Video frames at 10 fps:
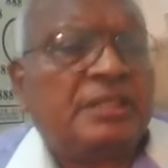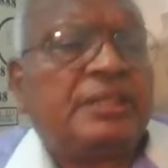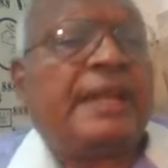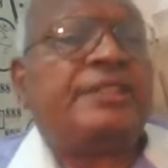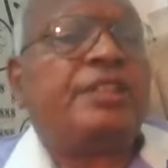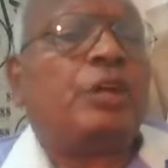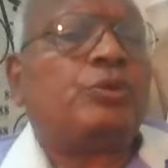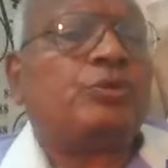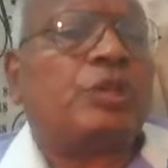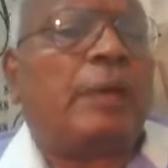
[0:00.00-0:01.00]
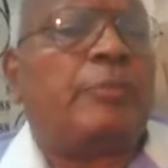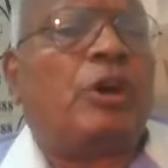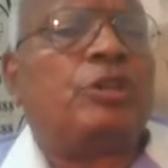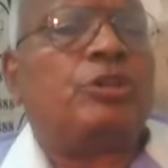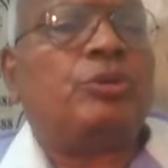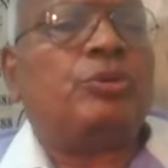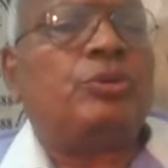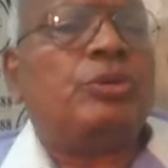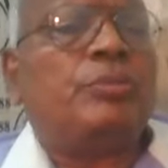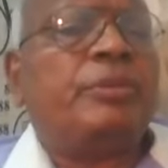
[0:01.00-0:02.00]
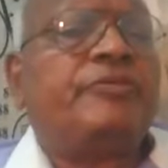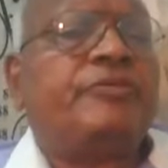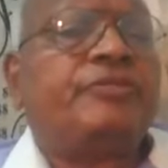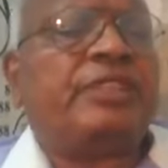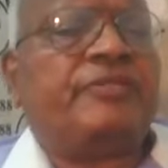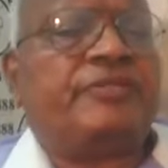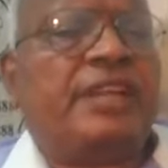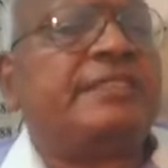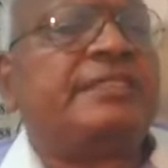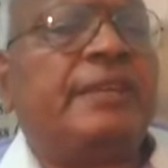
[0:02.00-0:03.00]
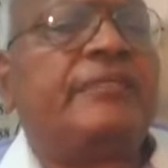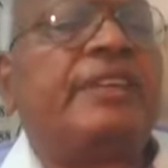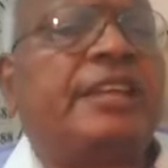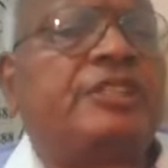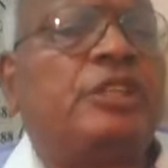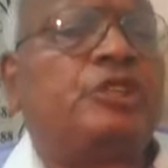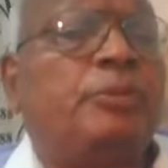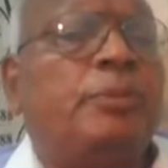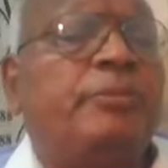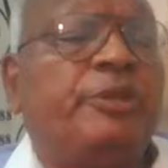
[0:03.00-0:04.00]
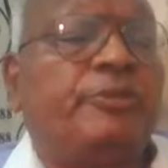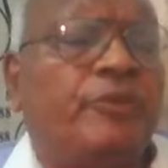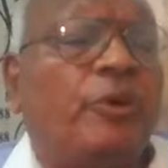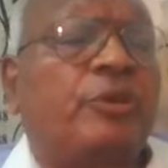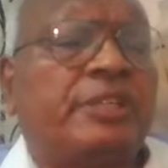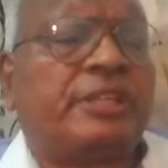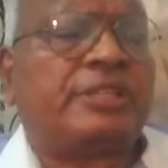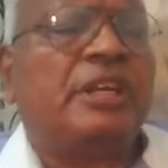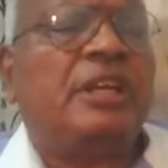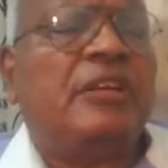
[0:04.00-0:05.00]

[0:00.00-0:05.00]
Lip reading: Then you have to come on to the safety, and safety actually should be before this.